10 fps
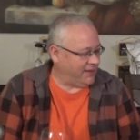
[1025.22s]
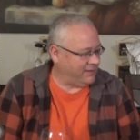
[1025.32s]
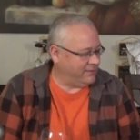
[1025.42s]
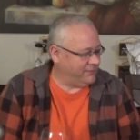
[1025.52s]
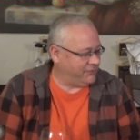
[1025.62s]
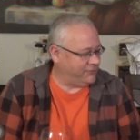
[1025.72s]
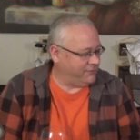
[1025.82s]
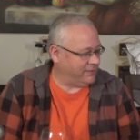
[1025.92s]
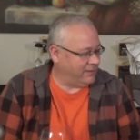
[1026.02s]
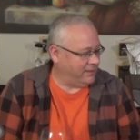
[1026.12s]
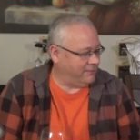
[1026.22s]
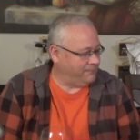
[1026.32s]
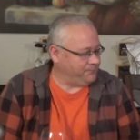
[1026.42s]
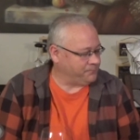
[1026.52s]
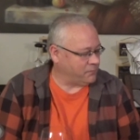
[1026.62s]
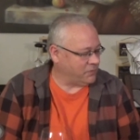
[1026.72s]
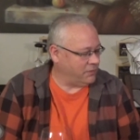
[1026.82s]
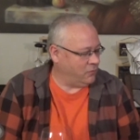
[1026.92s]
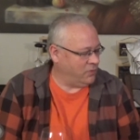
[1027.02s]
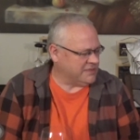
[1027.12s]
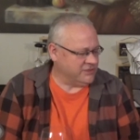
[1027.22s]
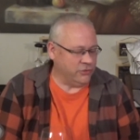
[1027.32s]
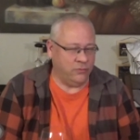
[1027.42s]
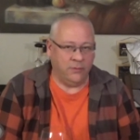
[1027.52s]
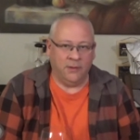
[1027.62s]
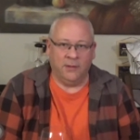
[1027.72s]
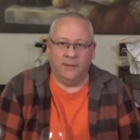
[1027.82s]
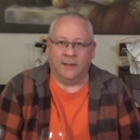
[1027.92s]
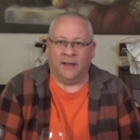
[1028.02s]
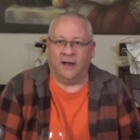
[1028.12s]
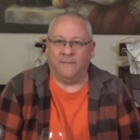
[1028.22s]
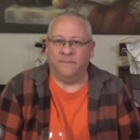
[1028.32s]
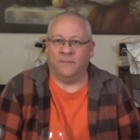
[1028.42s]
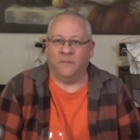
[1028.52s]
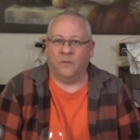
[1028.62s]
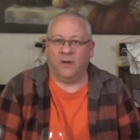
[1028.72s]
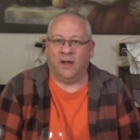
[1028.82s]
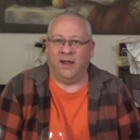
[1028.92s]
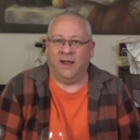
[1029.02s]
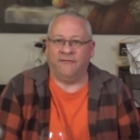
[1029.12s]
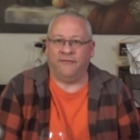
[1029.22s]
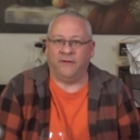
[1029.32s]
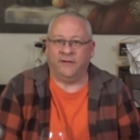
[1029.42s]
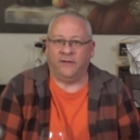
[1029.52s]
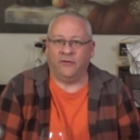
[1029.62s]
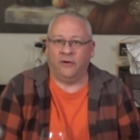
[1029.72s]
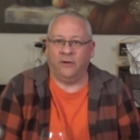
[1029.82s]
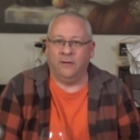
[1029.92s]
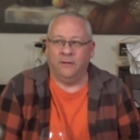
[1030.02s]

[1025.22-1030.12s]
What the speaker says: is what's new. I have another